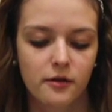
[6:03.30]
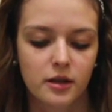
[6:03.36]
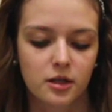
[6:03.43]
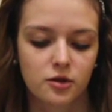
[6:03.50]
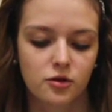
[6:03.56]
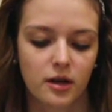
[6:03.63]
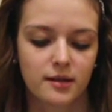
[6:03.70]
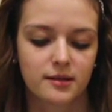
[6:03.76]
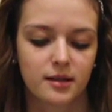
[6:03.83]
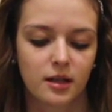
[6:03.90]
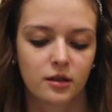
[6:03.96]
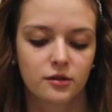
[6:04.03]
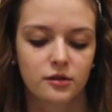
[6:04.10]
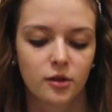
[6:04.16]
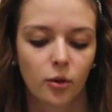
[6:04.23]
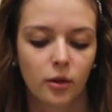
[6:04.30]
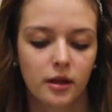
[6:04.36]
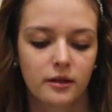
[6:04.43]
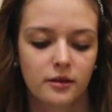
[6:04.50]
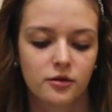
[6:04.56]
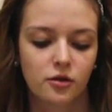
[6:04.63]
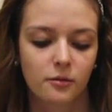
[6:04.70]
than addressing
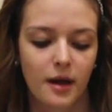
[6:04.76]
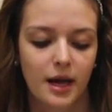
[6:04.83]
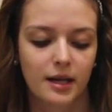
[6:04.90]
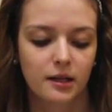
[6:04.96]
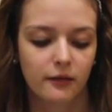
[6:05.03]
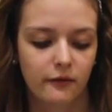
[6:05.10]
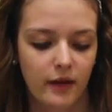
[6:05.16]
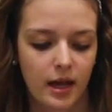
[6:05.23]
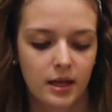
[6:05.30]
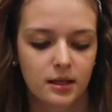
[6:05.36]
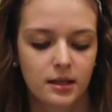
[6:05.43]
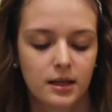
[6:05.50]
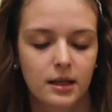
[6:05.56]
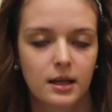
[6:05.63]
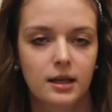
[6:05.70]
solely the traumatic event,